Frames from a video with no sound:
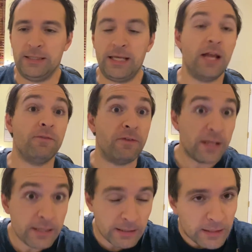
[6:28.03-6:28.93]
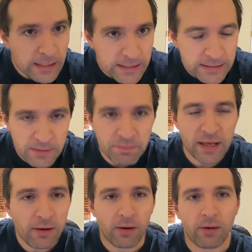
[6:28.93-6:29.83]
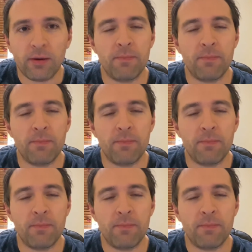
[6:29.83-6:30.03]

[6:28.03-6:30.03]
conveniently disappeared,